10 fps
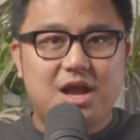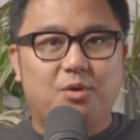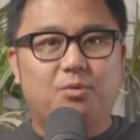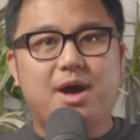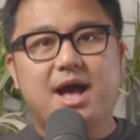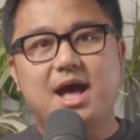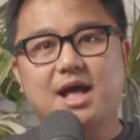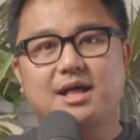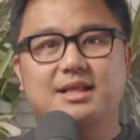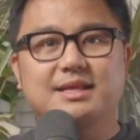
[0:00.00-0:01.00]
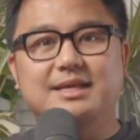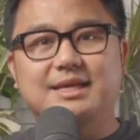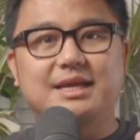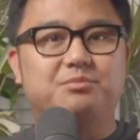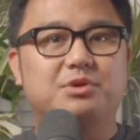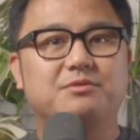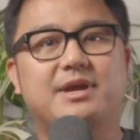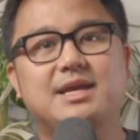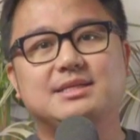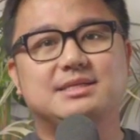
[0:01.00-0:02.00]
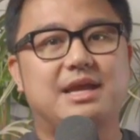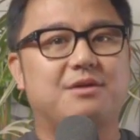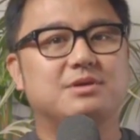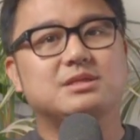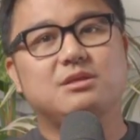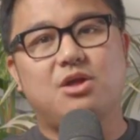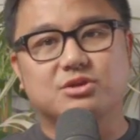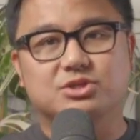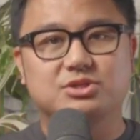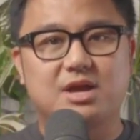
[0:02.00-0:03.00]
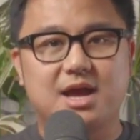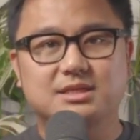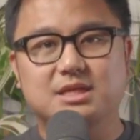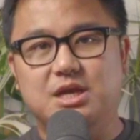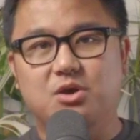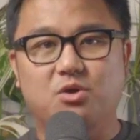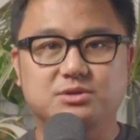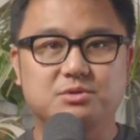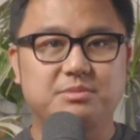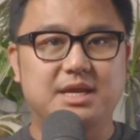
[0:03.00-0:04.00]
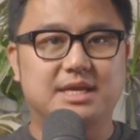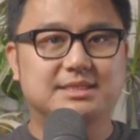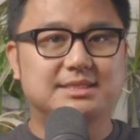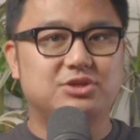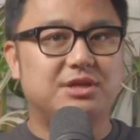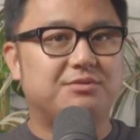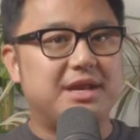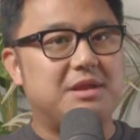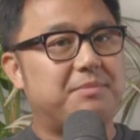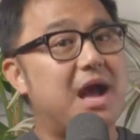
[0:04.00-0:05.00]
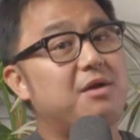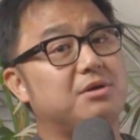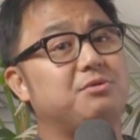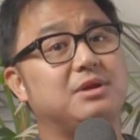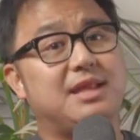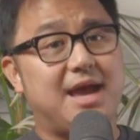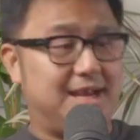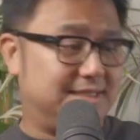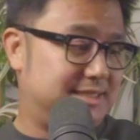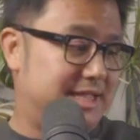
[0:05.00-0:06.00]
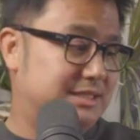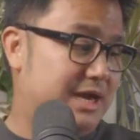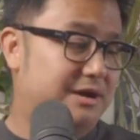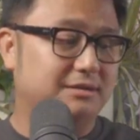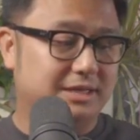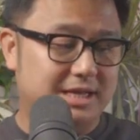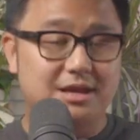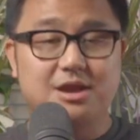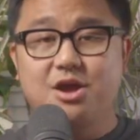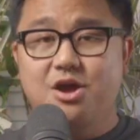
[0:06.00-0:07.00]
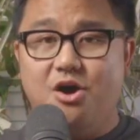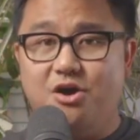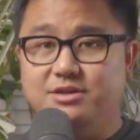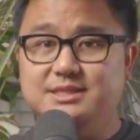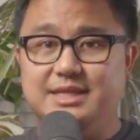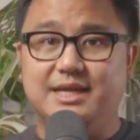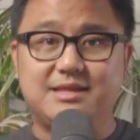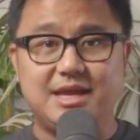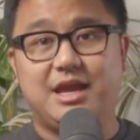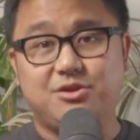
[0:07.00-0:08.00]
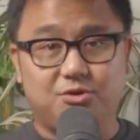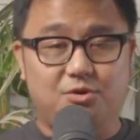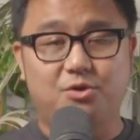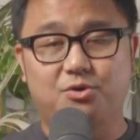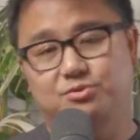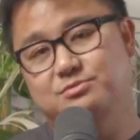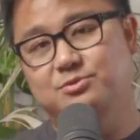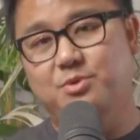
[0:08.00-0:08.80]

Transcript: While it prevents errant long shot, it also means generating power relies entirely on technique and your own,